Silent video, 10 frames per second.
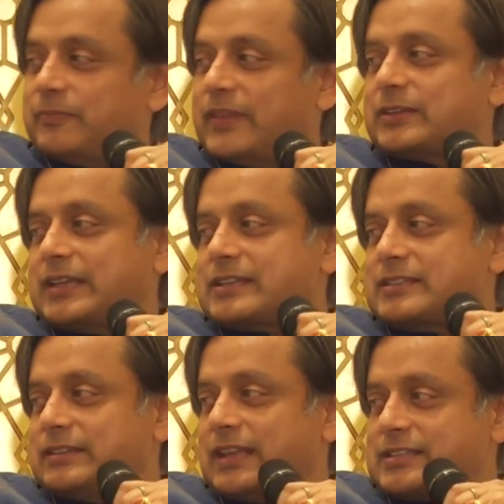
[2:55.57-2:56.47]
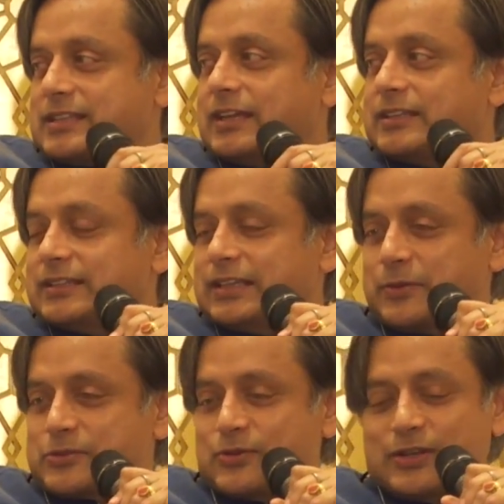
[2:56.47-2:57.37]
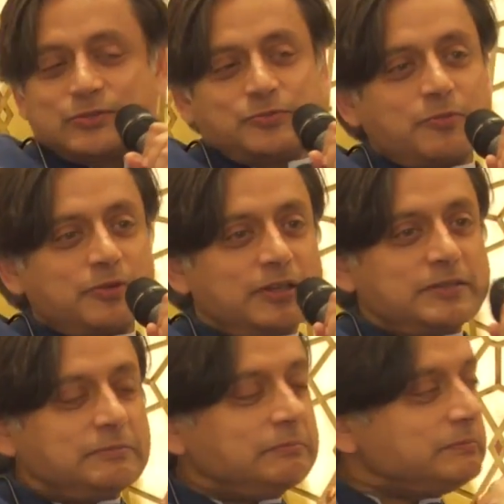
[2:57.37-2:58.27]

That's the idea that I was trying to propagate.